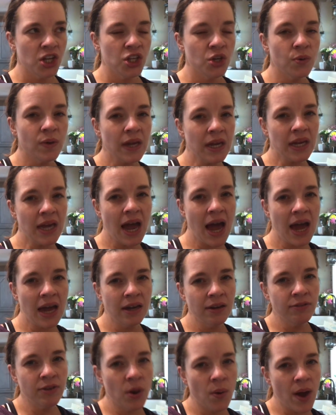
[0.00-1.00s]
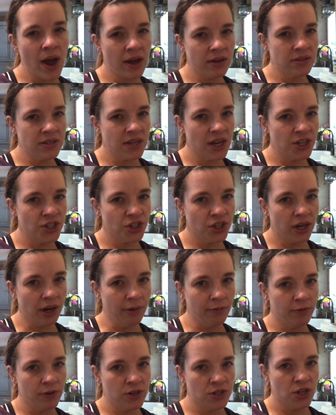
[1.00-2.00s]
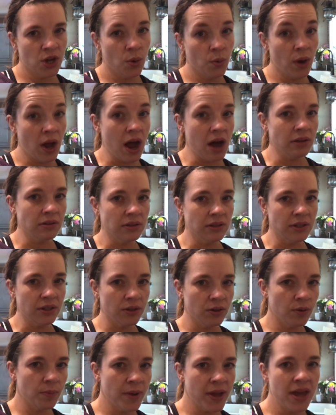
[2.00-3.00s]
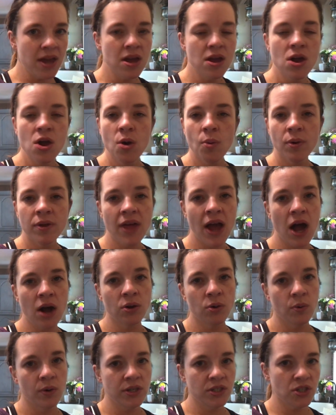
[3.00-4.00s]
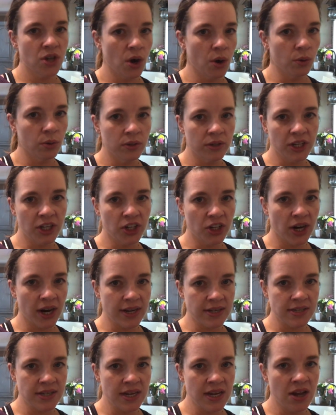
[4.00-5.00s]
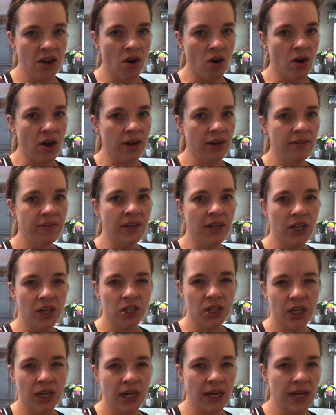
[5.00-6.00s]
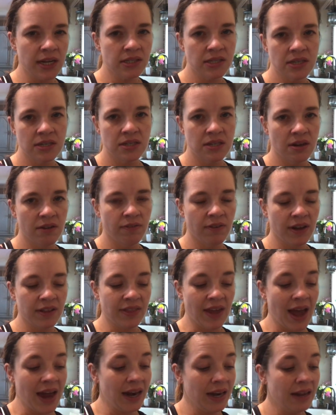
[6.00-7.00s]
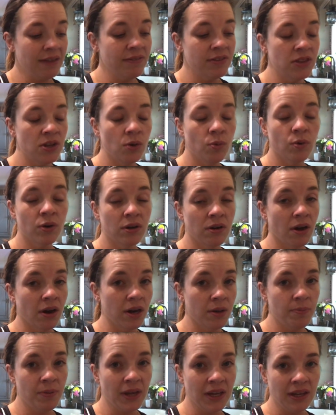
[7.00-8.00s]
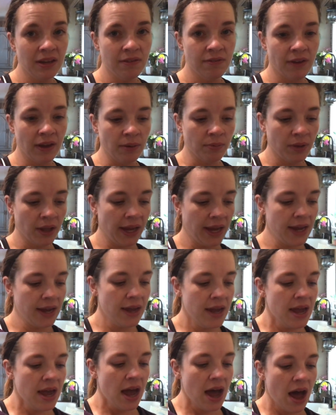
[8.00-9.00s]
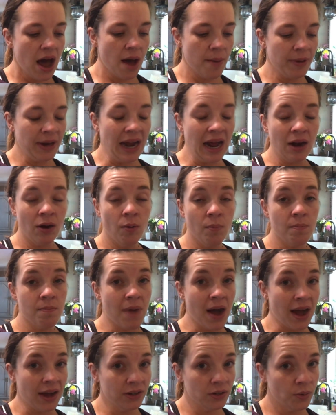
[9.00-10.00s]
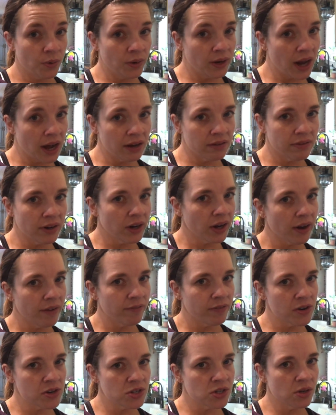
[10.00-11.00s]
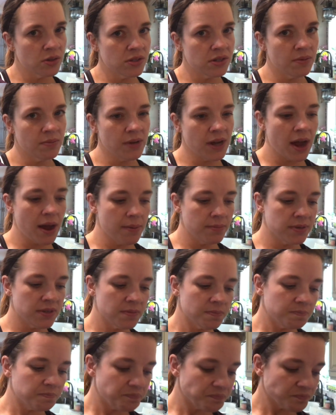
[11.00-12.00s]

you can kind of go outside your comfort zone a little bit without going totally crazy on the ingredients and stuff like that. And even though we're not a picky family, and I don't mind going out of our comfort zone sometimes,